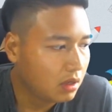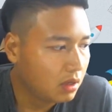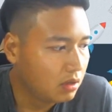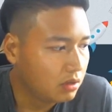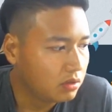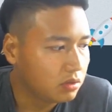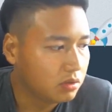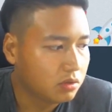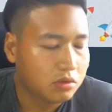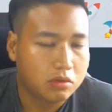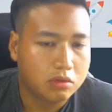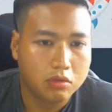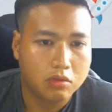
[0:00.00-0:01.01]

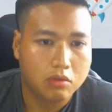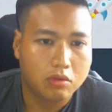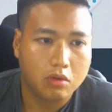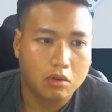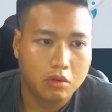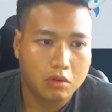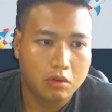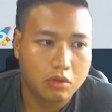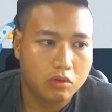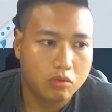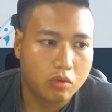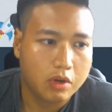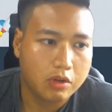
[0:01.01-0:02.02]
So you
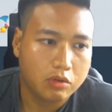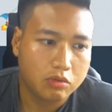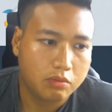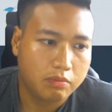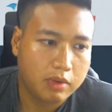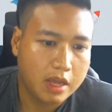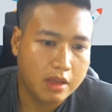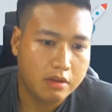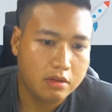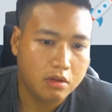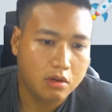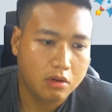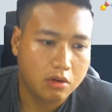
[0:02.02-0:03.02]
want to plan
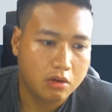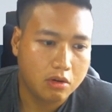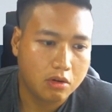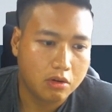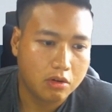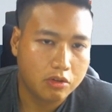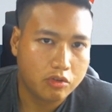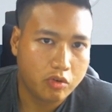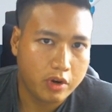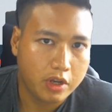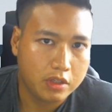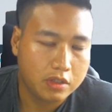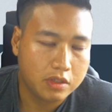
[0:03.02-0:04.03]
your
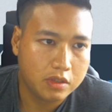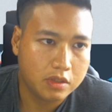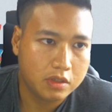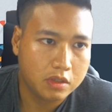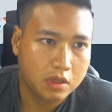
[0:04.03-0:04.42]
trades